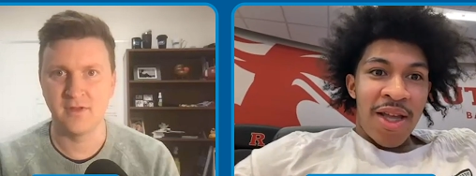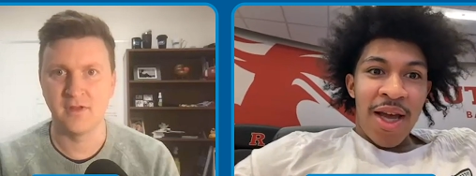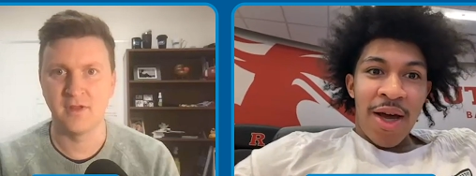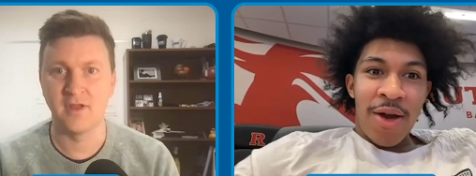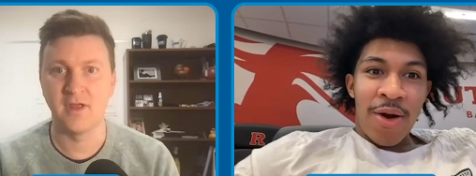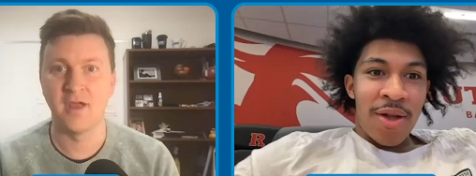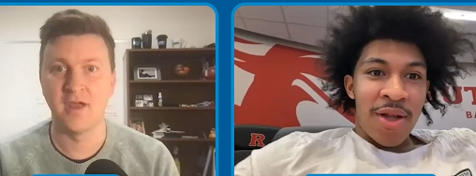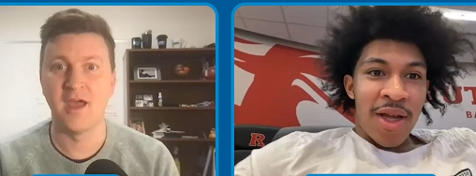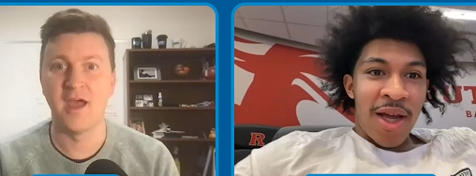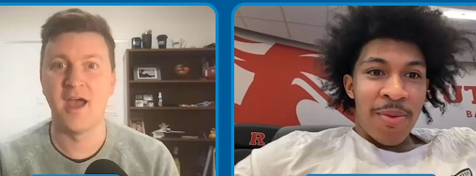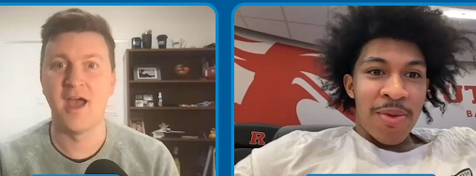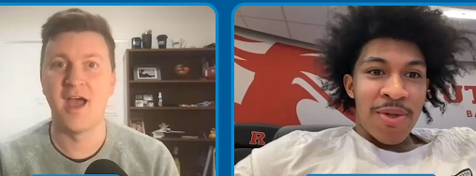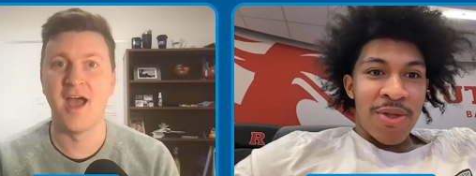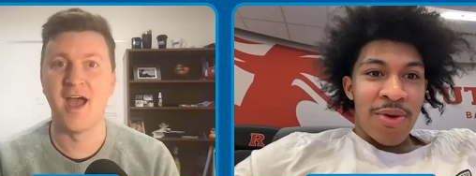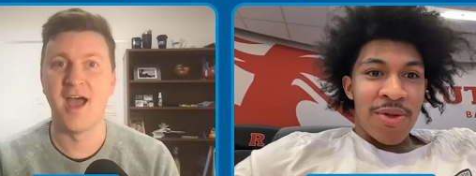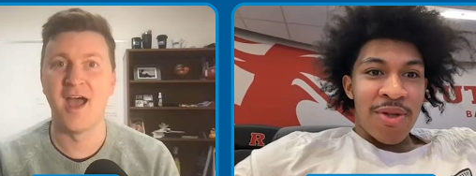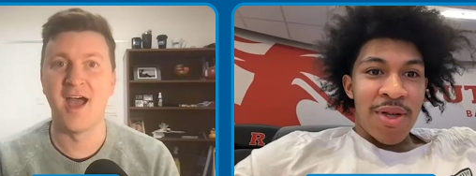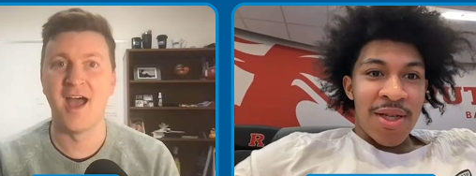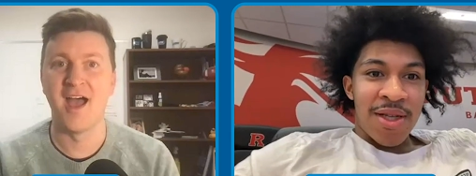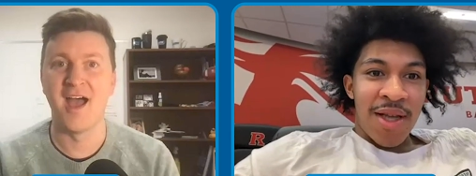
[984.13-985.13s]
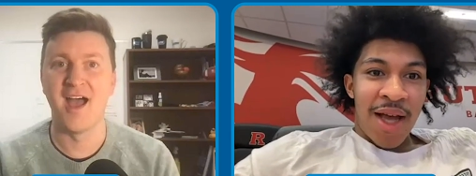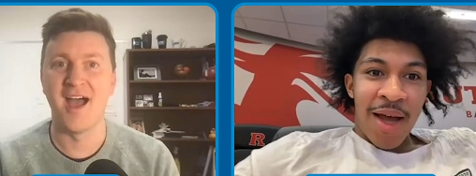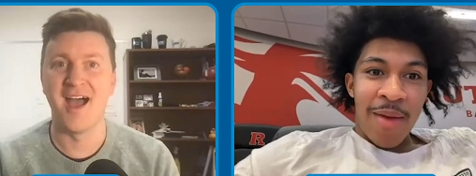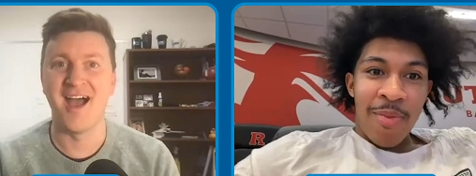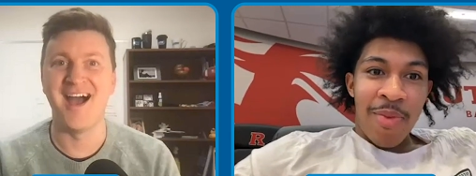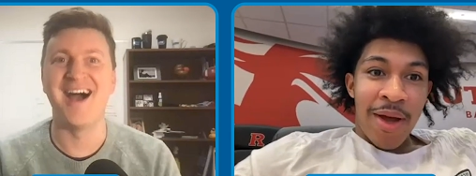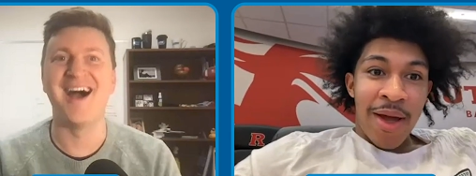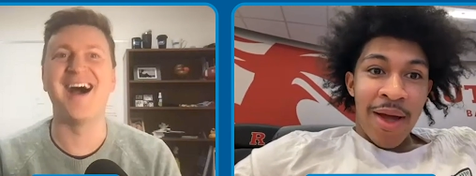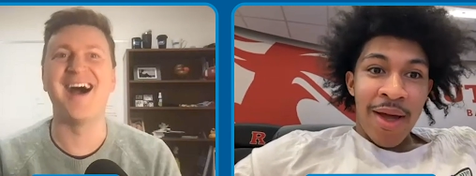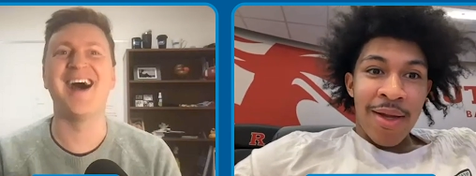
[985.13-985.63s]
Speaker 1: he had all the episodes on his
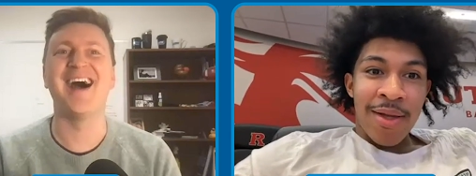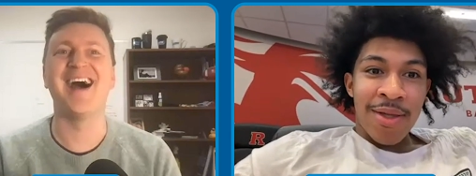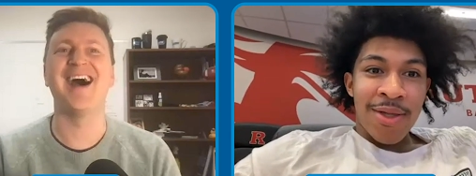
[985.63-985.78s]
iPad.